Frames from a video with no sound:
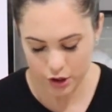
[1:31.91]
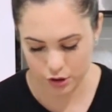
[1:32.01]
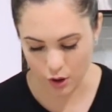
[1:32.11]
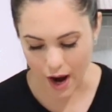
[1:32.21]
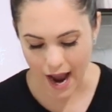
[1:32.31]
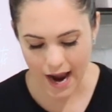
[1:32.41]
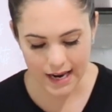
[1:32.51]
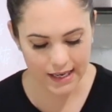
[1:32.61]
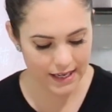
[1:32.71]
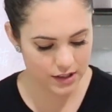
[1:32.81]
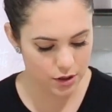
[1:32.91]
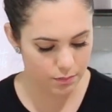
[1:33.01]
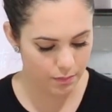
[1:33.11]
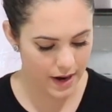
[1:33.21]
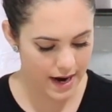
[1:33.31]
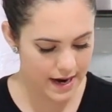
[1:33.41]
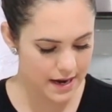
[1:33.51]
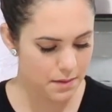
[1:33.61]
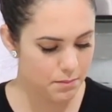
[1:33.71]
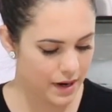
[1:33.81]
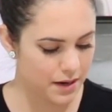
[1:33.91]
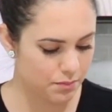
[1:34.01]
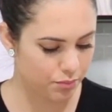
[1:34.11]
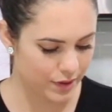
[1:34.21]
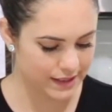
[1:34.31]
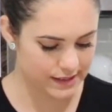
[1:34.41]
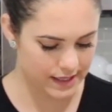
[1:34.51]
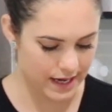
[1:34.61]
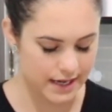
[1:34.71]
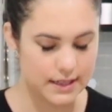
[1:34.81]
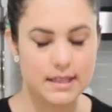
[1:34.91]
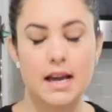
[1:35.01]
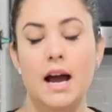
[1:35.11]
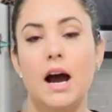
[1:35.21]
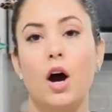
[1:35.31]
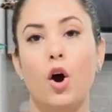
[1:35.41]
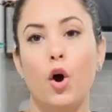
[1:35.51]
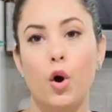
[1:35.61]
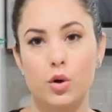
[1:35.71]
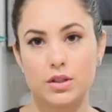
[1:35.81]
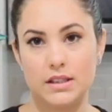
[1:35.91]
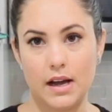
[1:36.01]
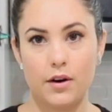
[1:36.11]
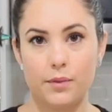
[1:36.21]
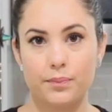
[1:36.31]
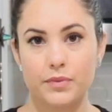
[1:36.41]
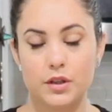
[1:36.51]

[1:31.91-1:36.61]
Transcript: So I like to buy my brisket wholesale.